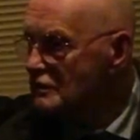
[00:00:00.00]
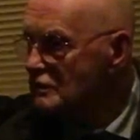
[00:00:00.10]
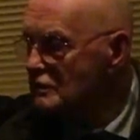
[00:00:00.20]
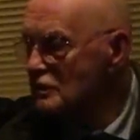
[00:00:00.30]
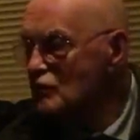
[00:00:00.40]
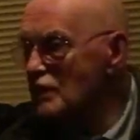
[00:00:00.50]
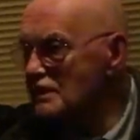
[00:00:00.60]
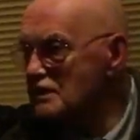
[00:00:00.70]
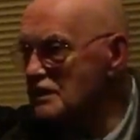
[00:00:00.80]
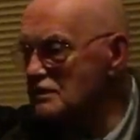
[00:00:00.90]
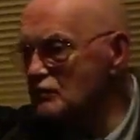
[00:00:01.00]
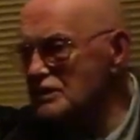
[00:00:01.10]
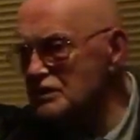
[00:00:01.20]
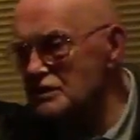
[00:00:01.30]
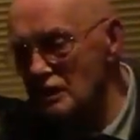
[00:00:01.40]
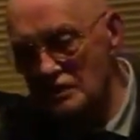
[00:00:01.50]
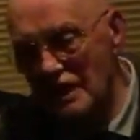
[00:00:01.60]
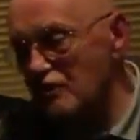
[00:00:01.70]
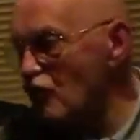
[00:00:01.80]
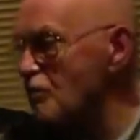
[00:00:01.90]
So I said, right. I said, when's this? And
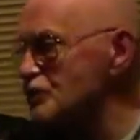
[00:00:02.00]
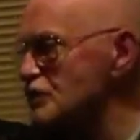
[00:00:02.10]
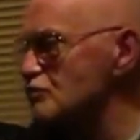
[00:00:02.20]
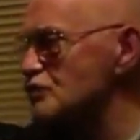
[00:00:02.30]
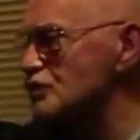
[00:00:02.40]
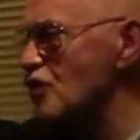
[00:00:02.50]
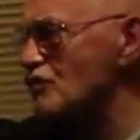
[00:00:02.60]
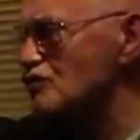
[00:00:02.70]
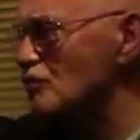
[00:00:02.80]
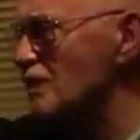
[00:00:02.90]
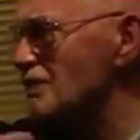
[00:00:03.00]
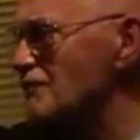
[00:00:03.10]
the competition was starting something